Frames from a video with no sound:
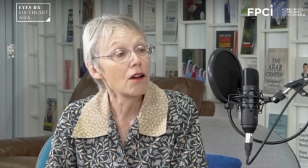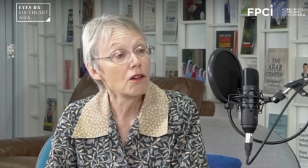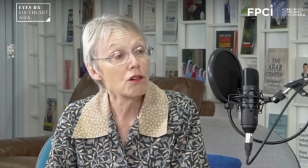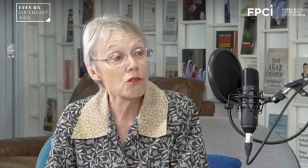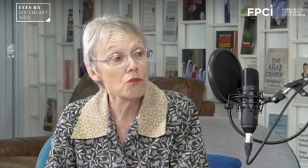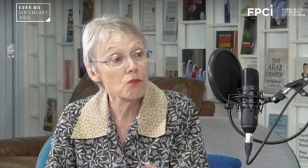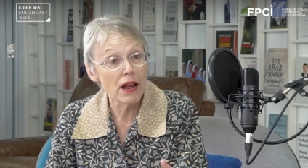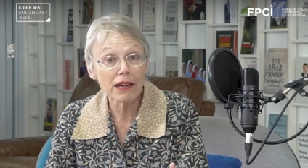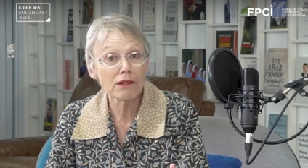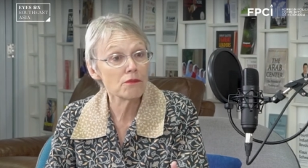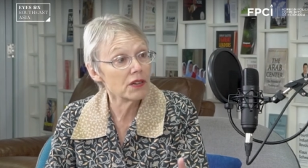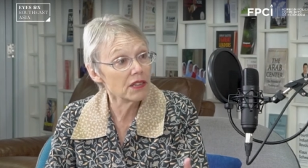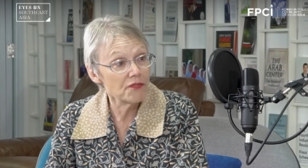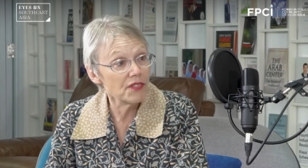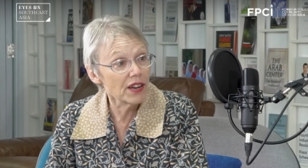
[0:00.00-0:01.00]
who went
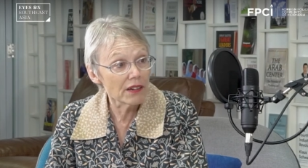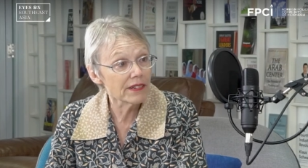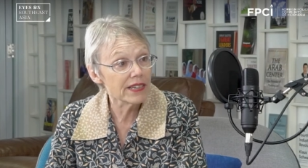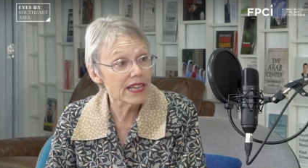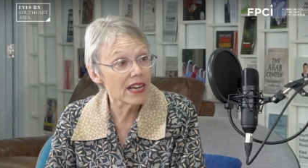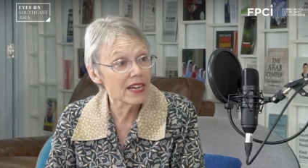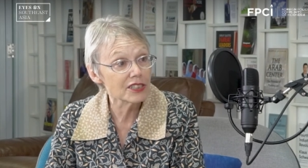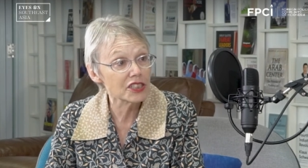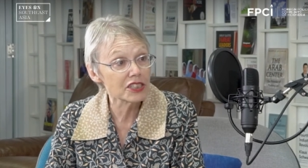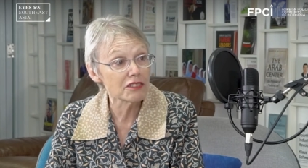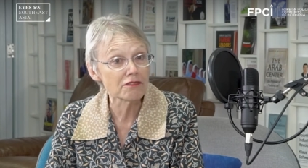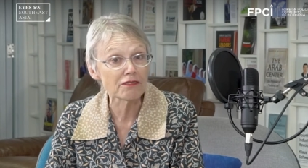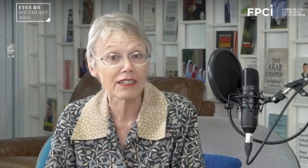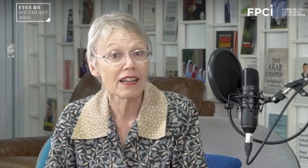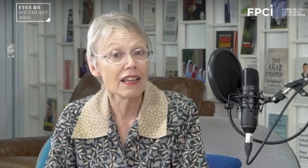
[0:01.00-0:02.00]
with very young
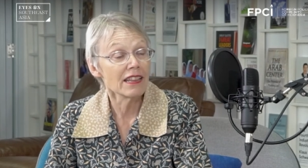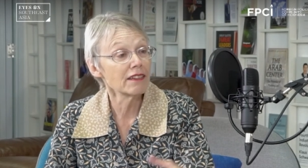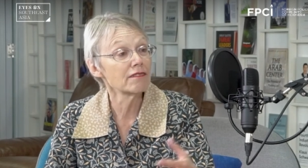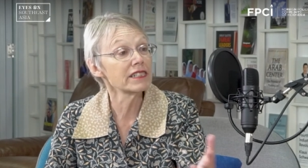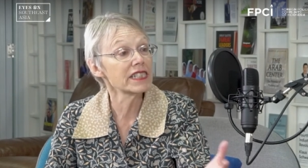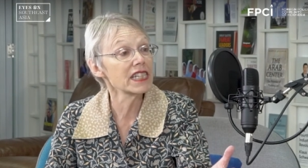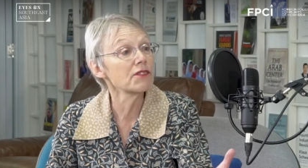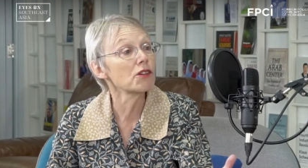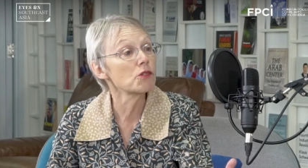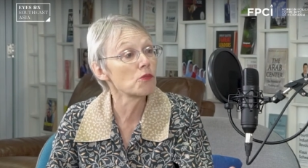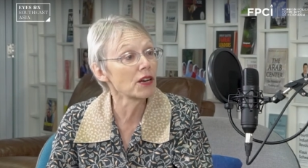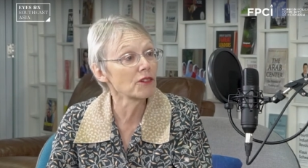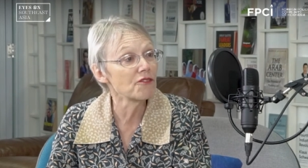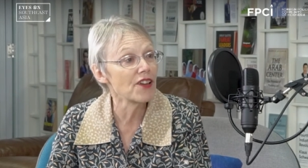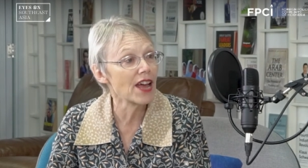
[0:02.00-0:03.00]
children. There was even
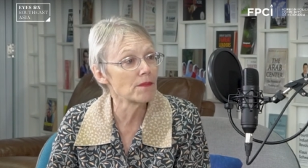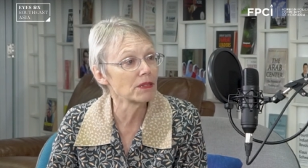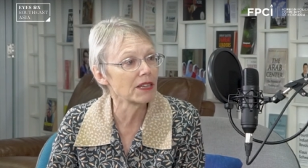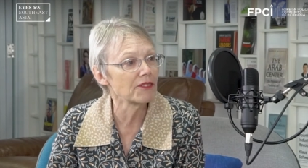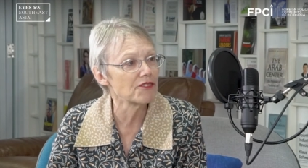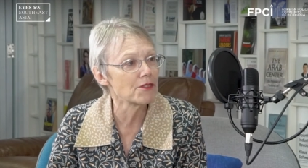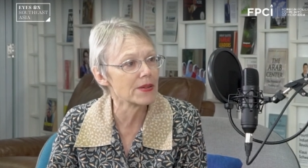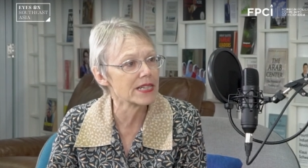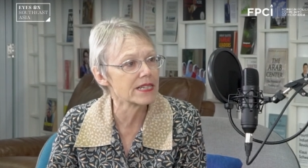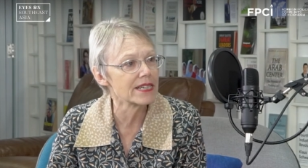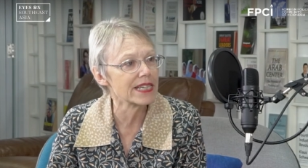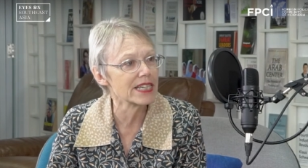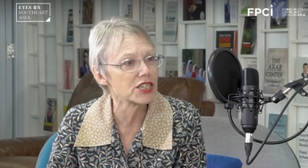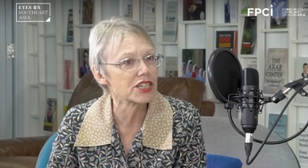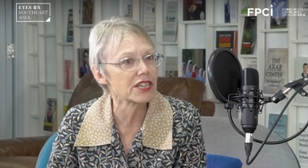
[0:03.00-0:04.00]
one family from
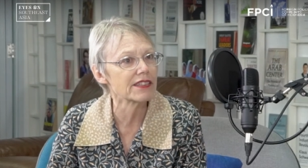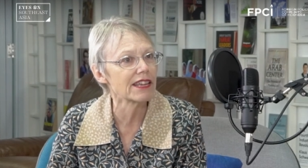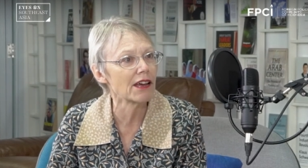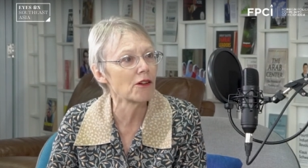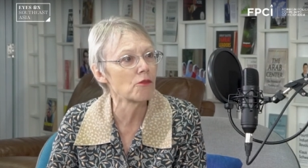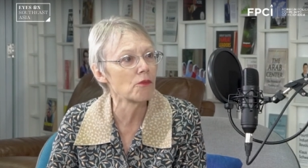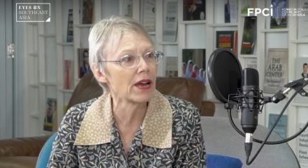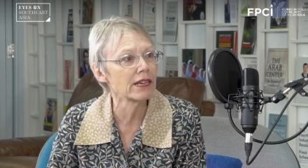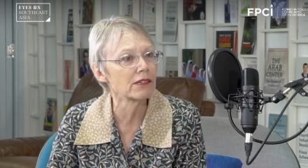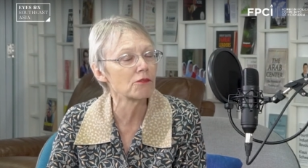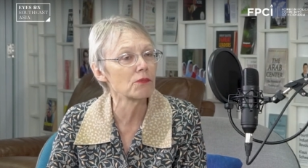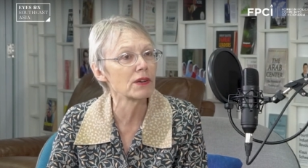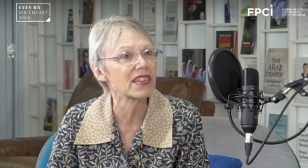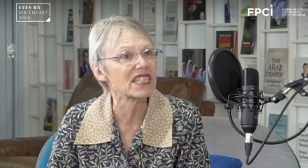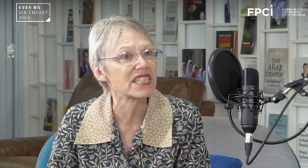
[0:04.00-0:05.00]
Indonesia that went
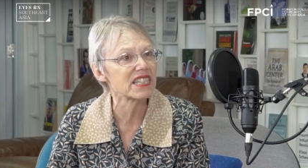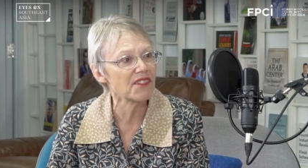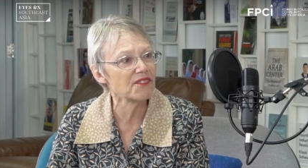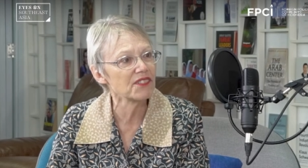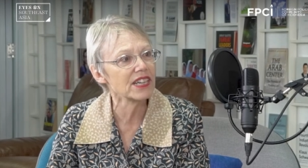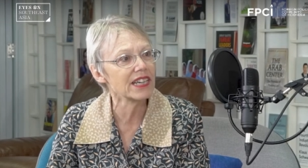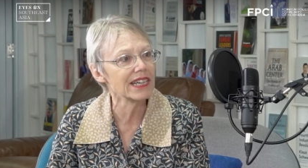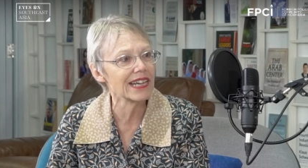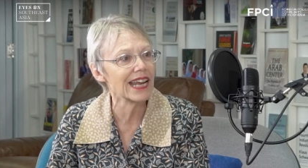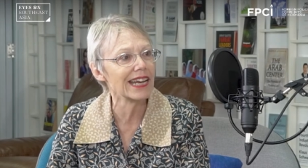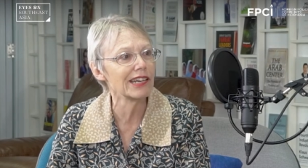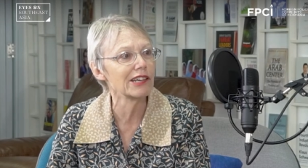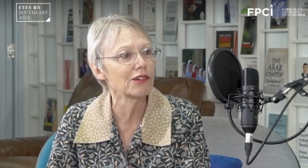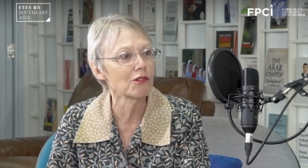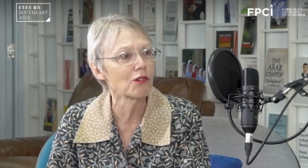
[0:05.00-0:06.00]
with a
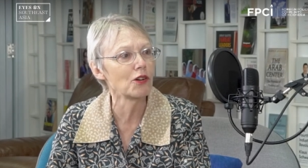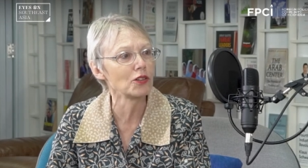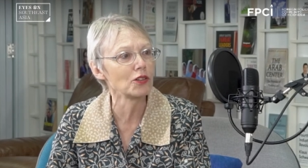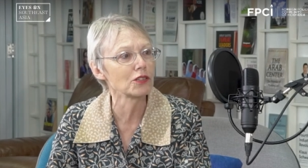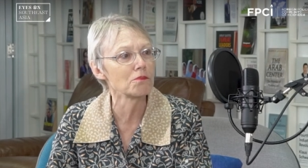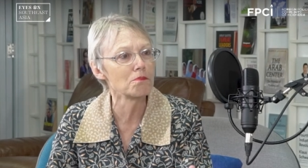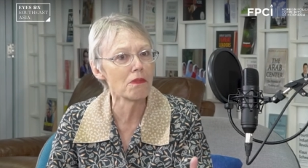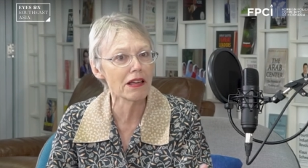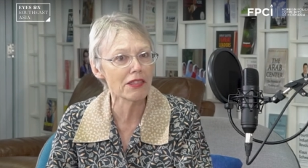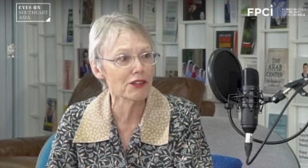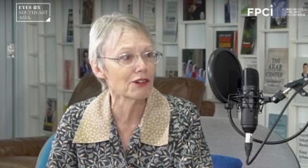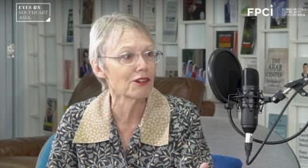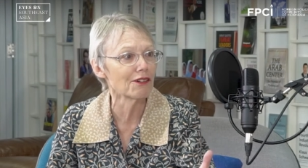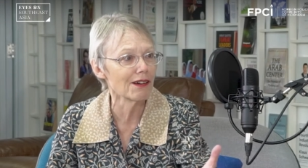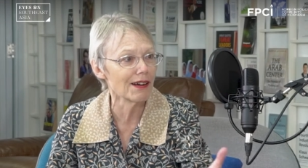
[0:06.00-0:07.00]
78-year-old
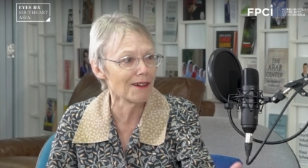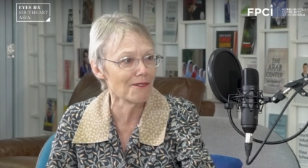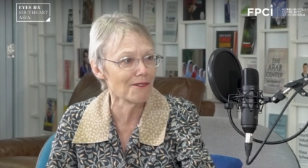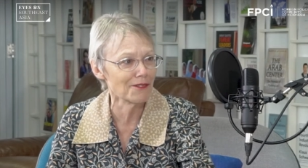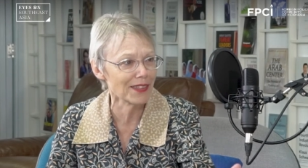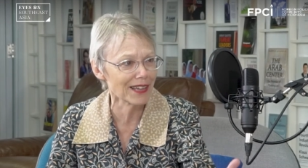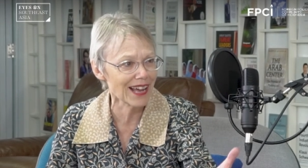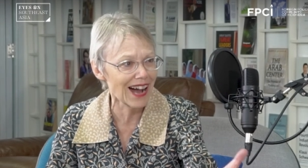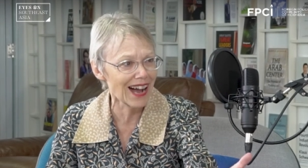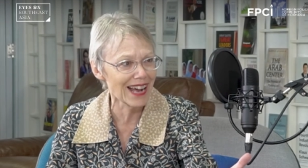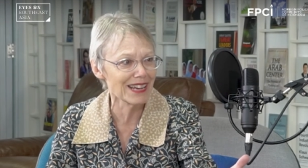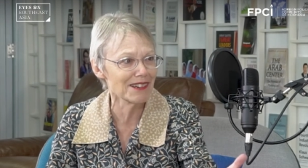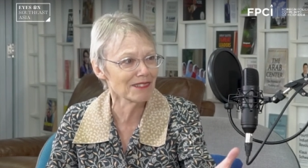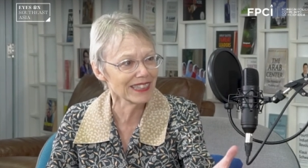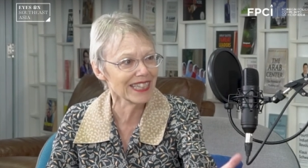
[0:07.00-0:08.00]
mother of the
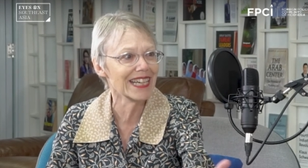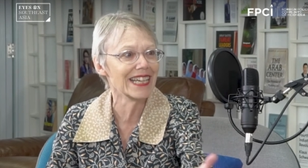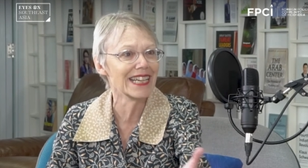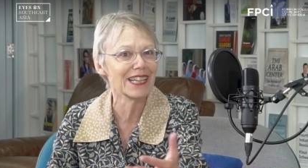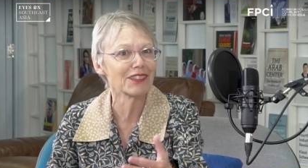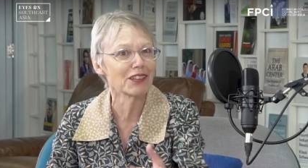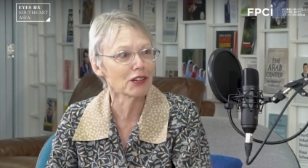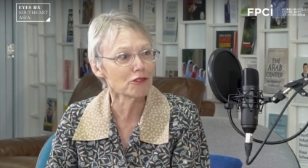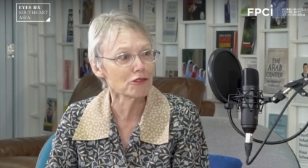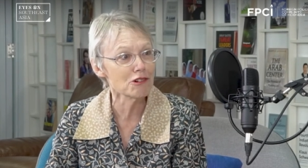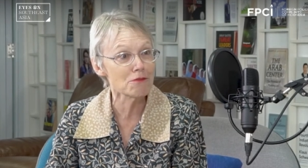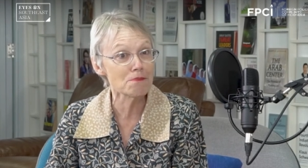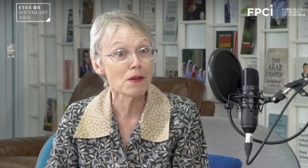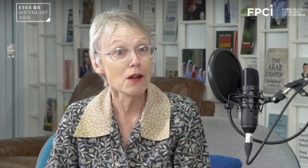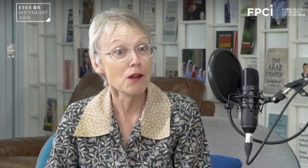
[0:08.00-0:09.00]
guy leading the
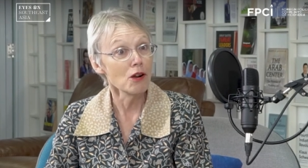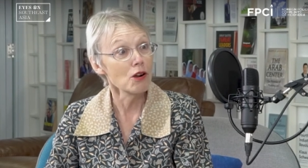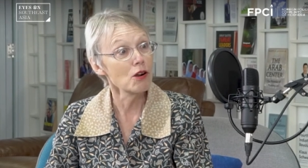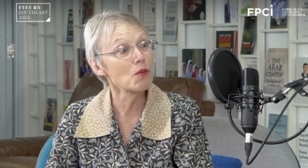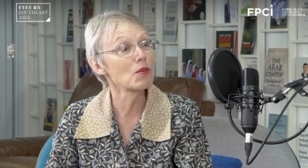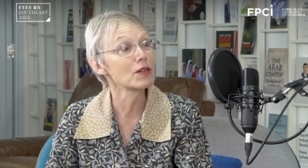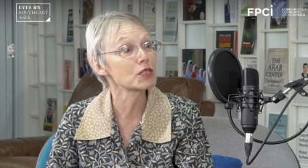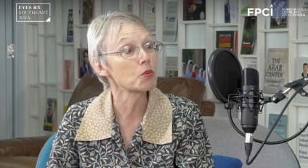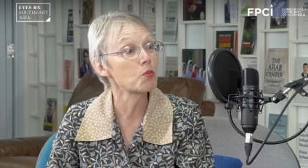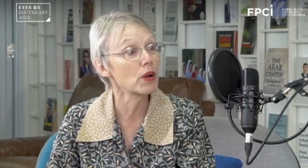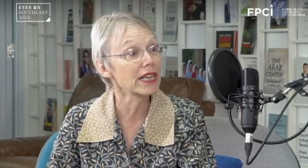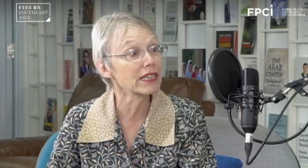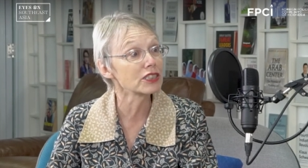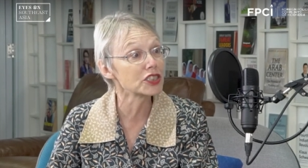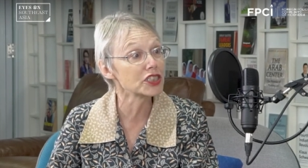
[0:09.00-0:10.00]
group who was
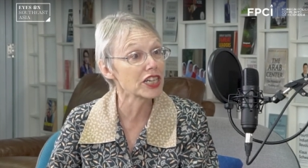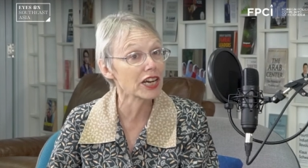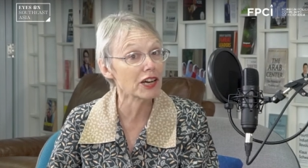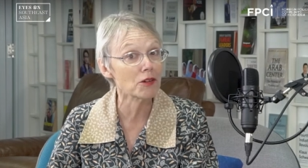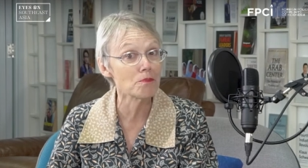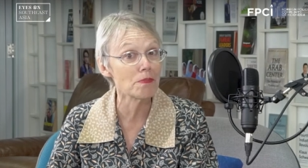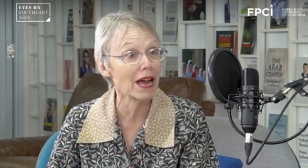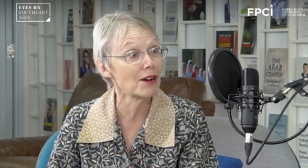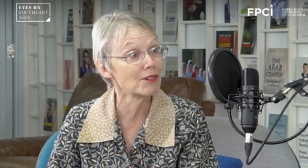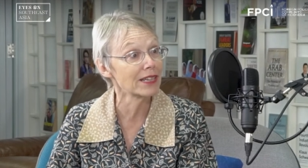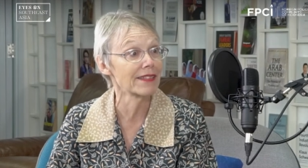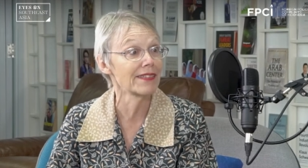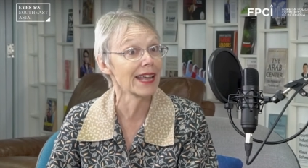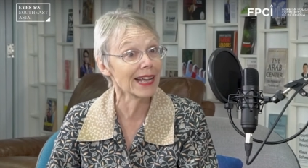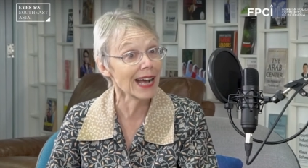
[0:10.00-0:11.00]
wheelchair bound,
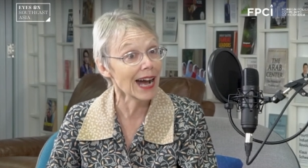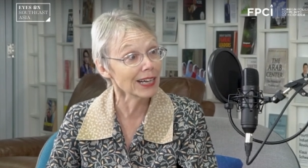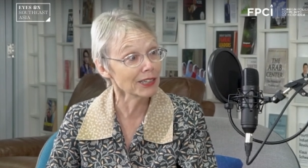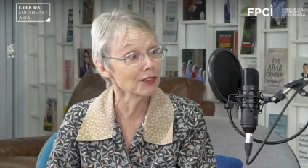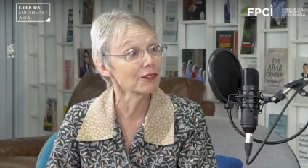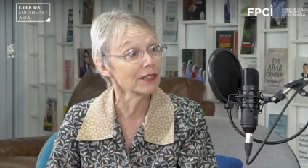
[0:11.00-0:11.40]
and they got her